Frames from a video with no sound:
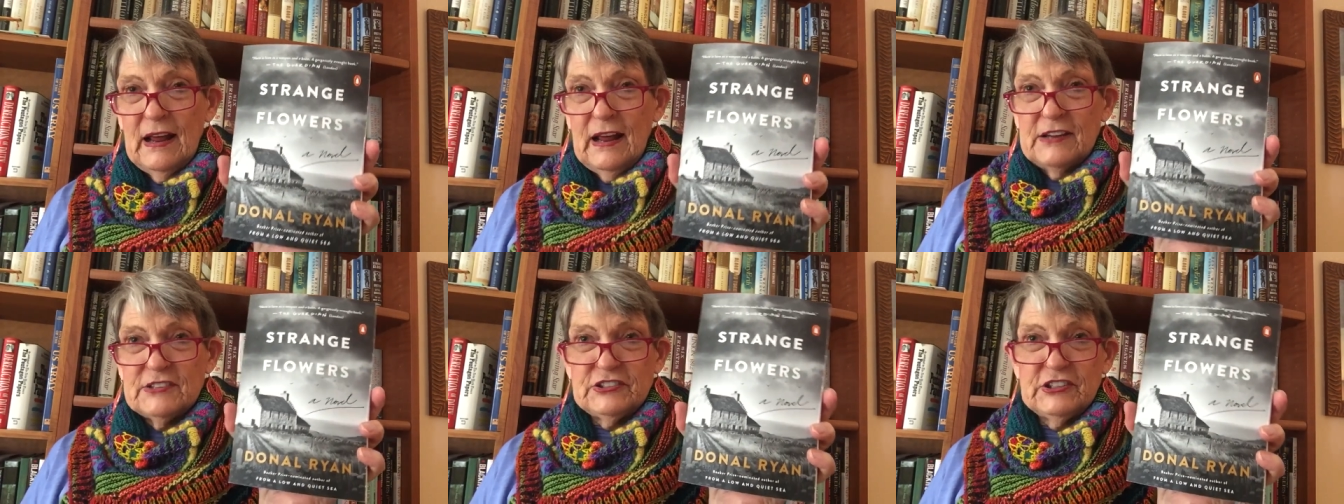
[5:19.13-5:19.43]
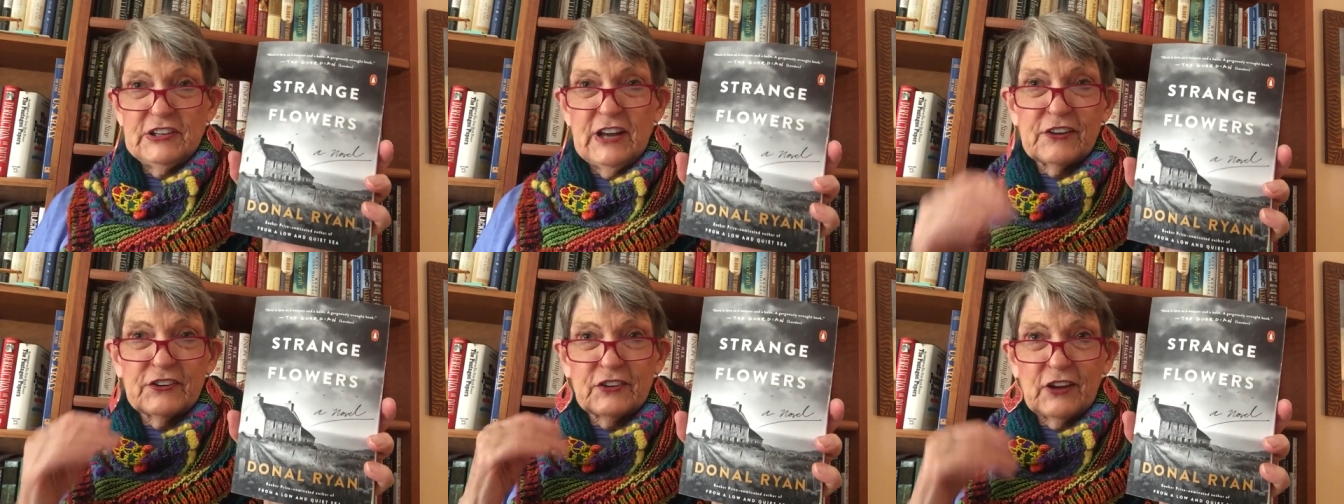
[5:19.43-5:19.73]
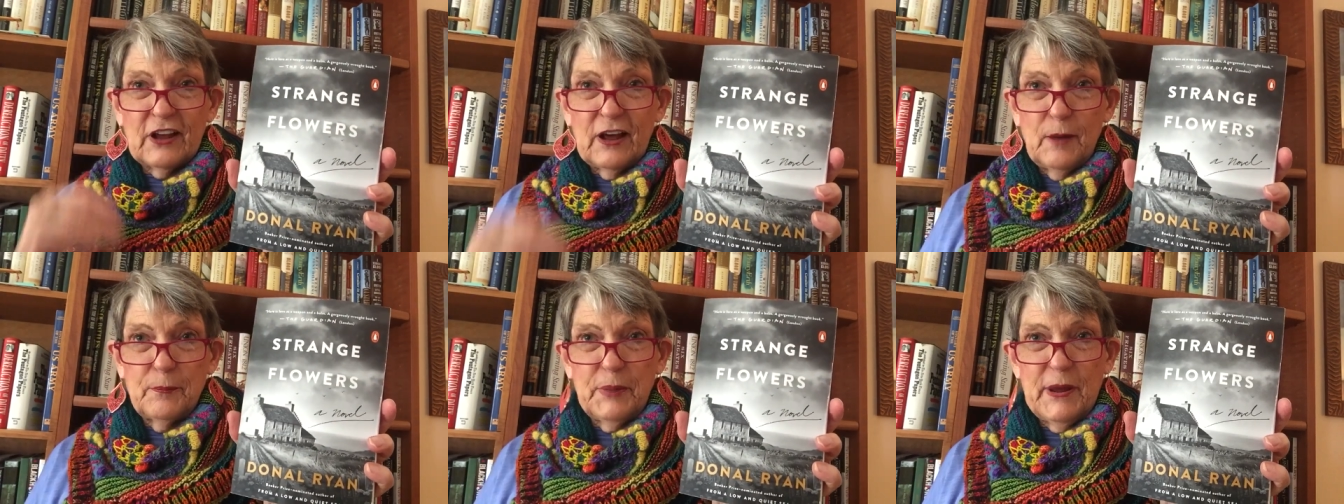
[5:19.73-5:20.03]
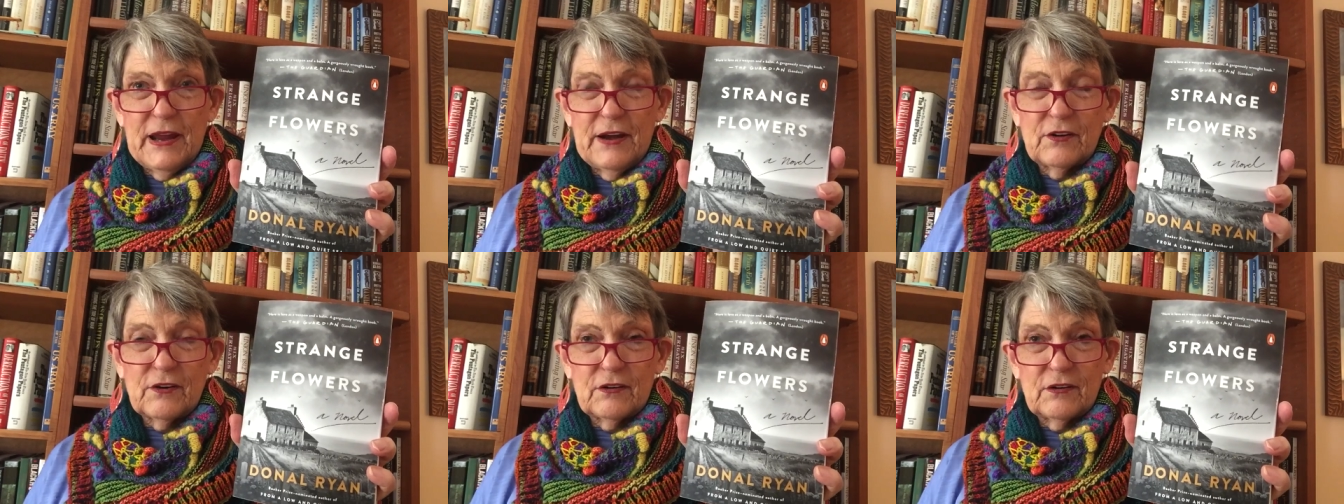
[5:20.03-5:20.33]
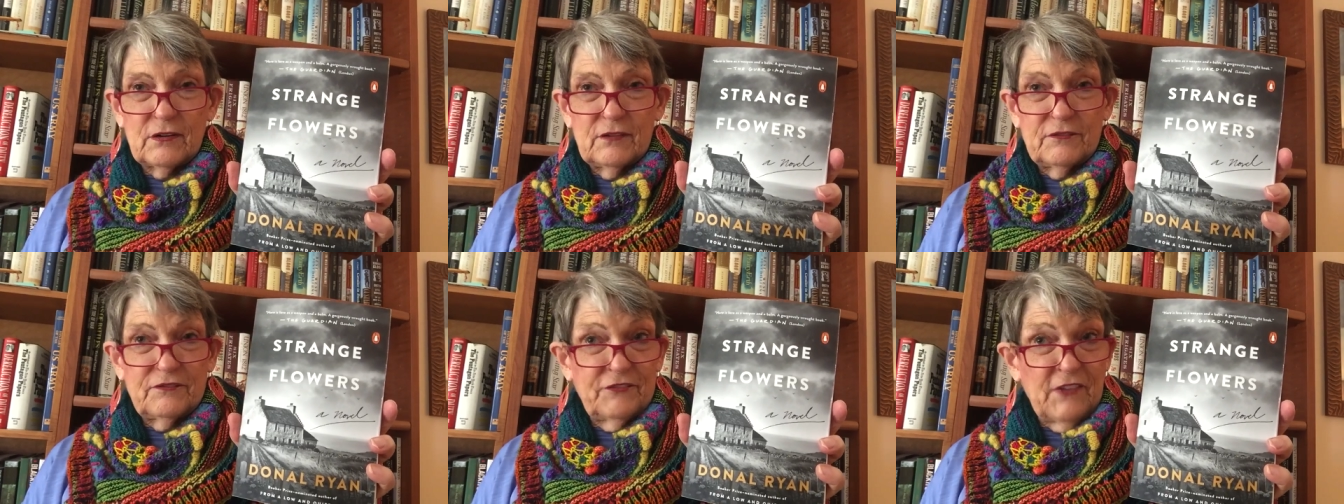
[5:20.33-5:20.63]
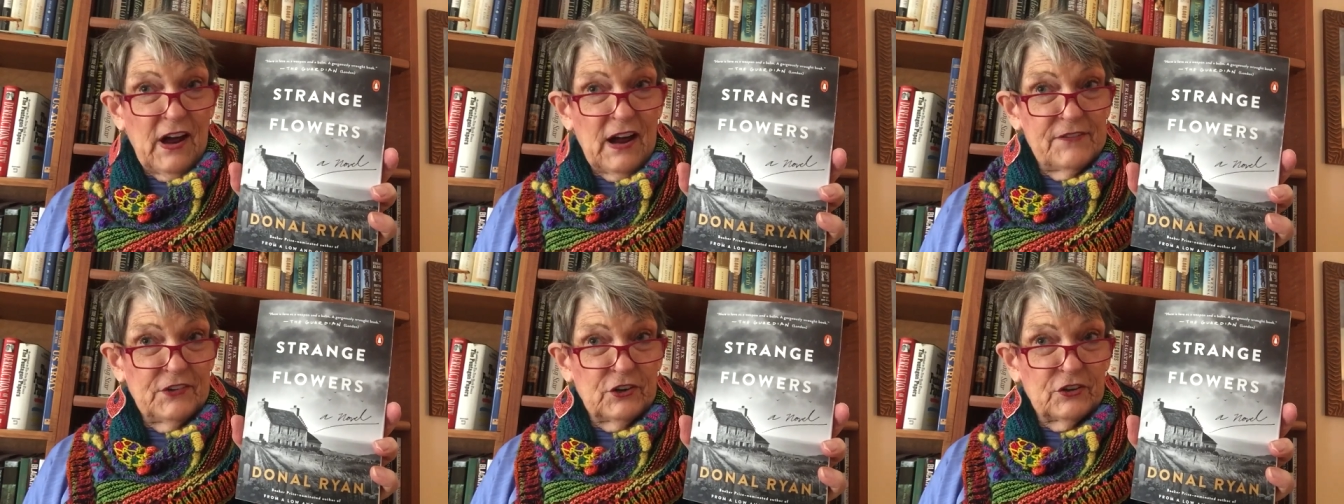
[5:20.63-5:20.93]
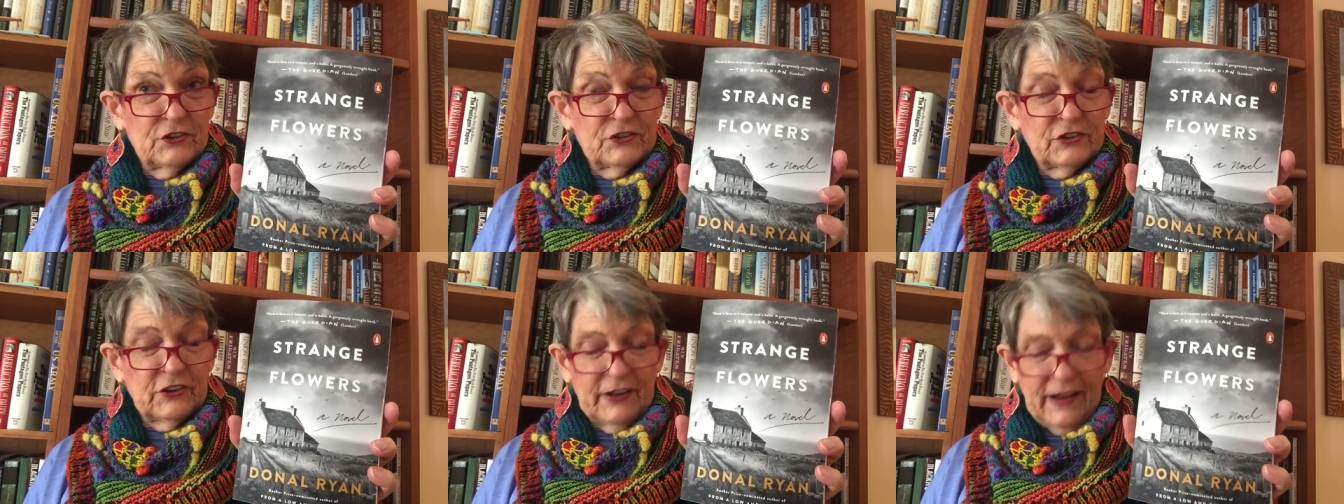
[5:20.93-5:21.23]
she does appear five
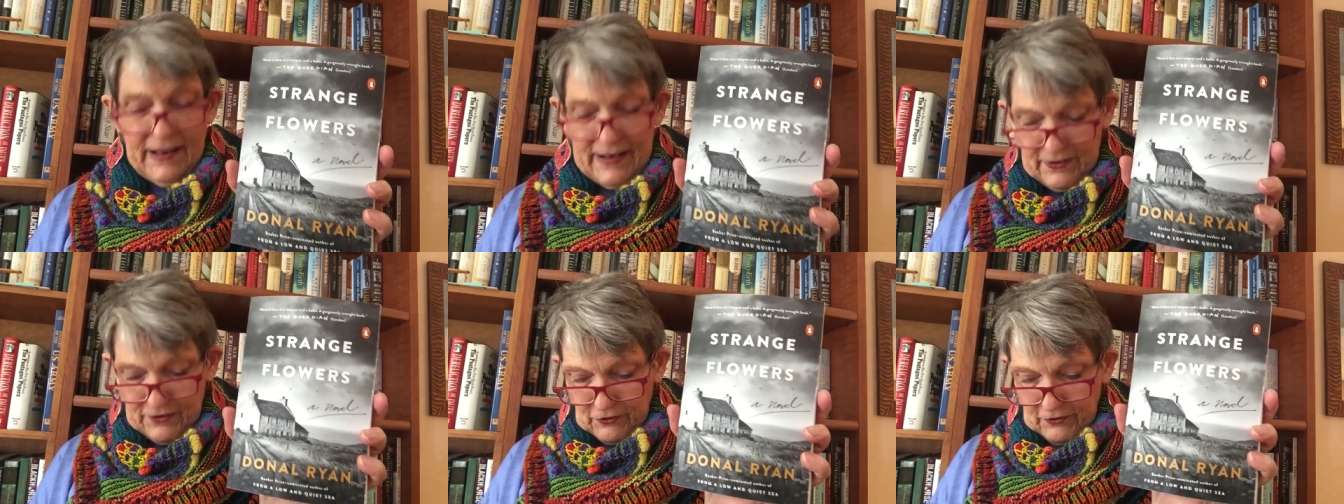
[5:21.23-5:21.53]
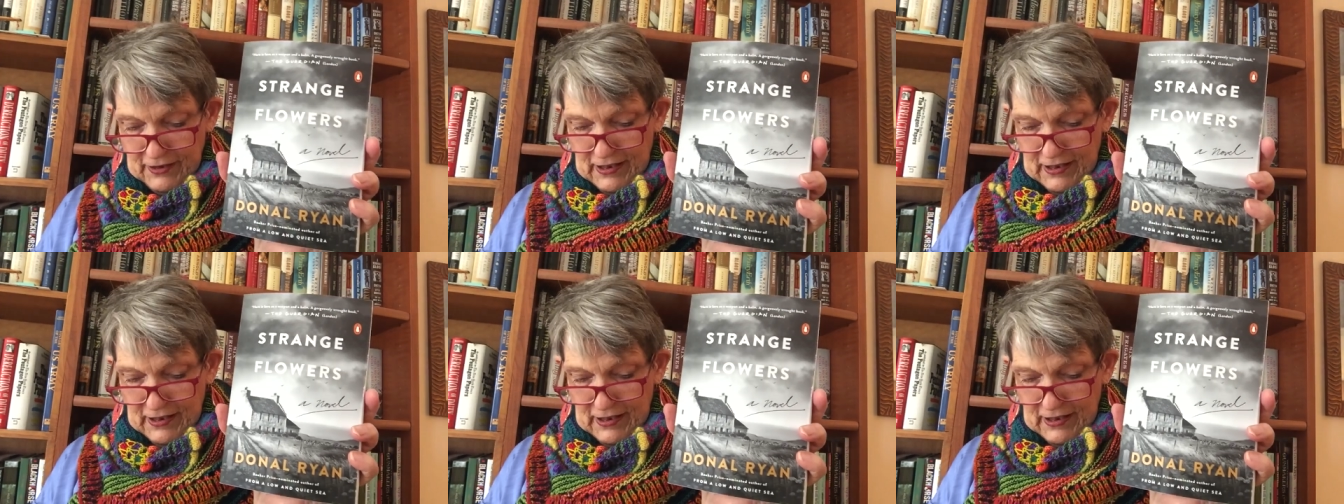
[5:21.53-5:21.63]
years later,